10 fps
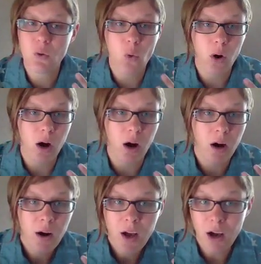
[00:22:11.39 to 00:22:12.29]
or
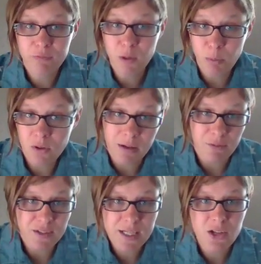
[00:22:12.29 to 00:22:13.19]
a verbal
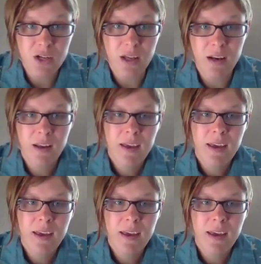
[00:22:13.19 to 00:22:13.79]
conversation,